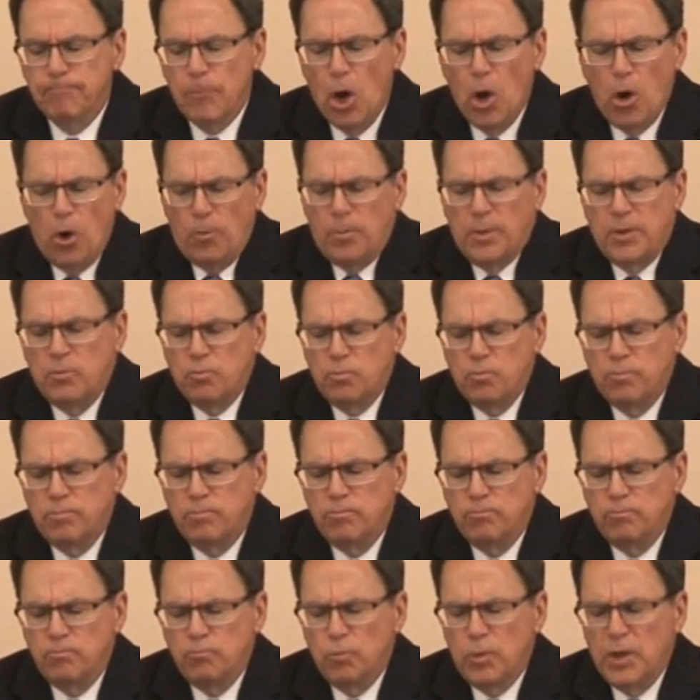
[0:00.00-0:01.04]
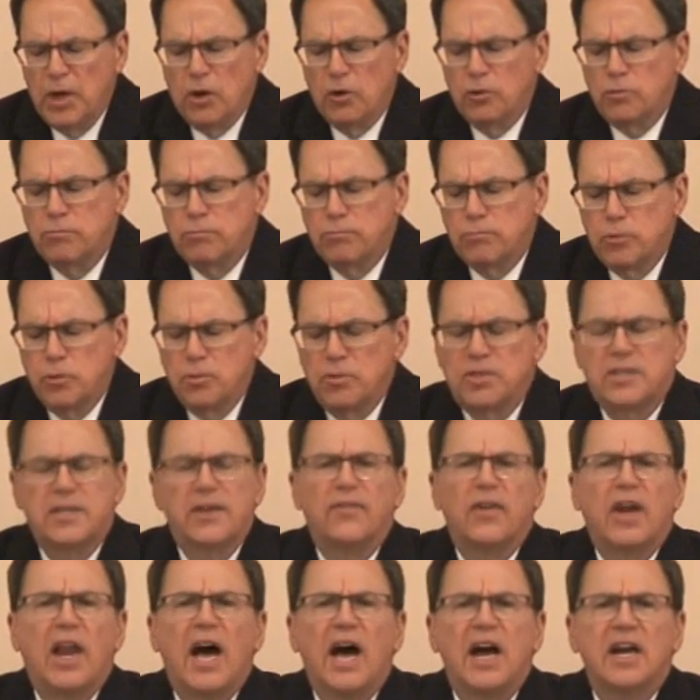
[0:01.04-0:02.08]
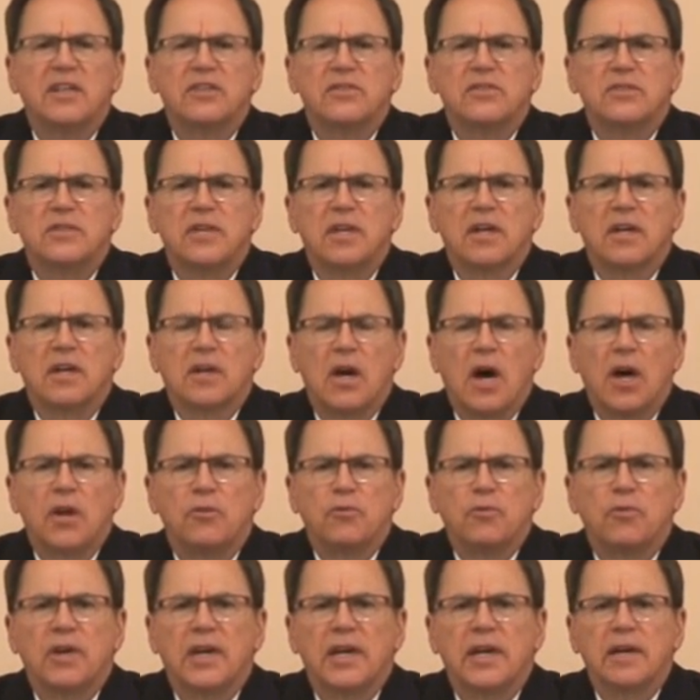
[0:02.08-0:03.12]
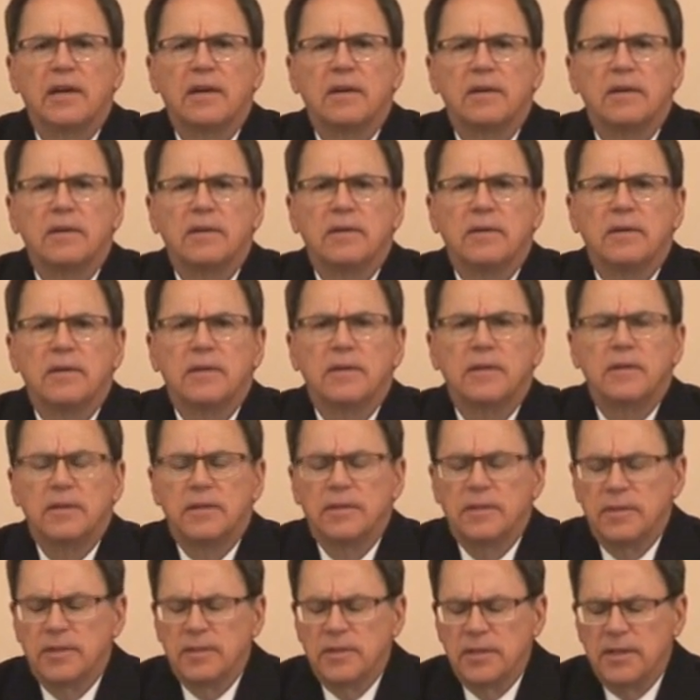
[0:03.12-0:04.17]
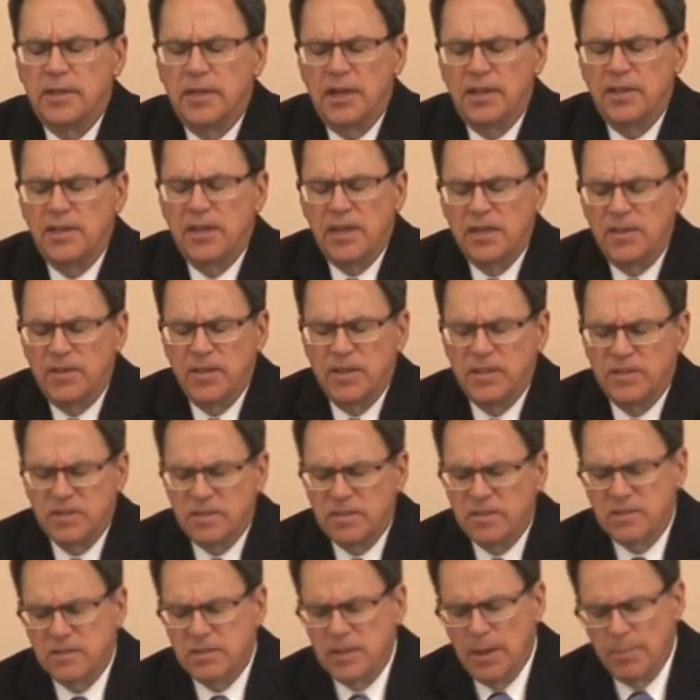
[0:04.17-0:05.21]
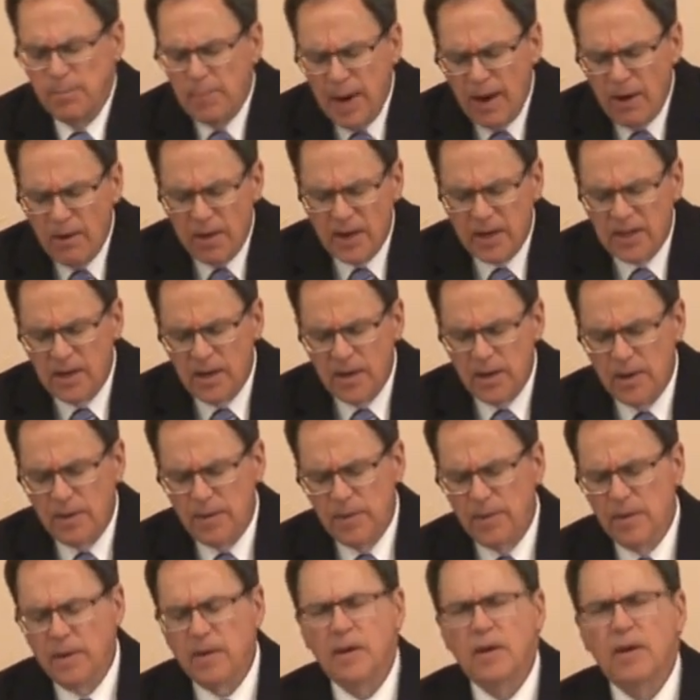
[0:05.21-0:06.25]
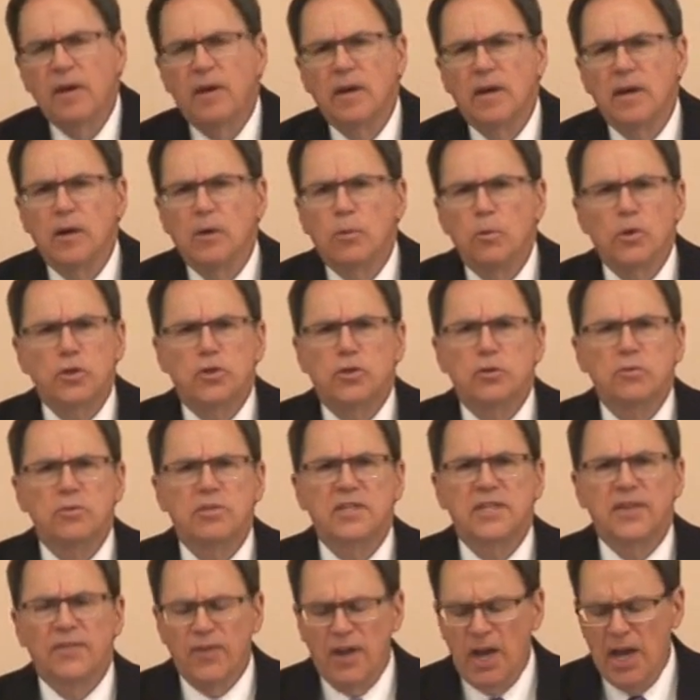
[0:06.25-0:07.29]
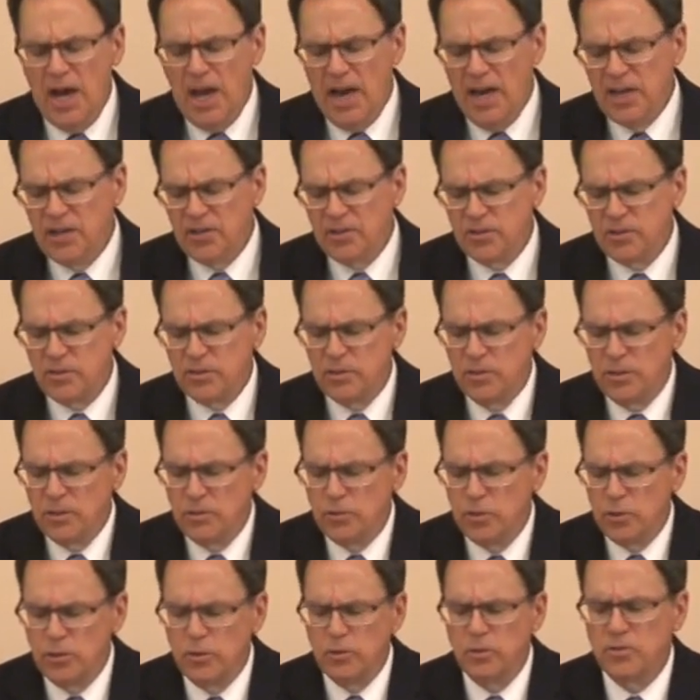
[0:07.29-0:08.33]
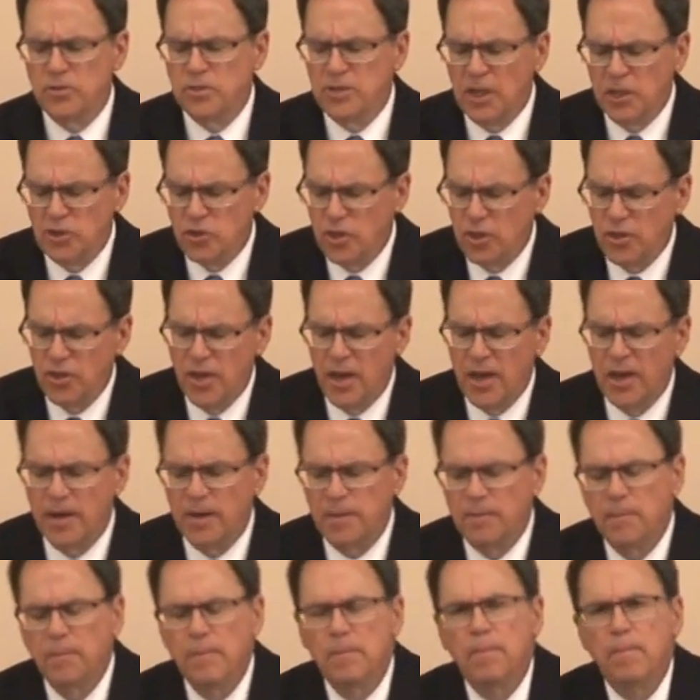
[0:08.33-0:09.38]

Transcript: Oh, but we are too civilized in a country. In, in this America, we're too civilized to do such a thing.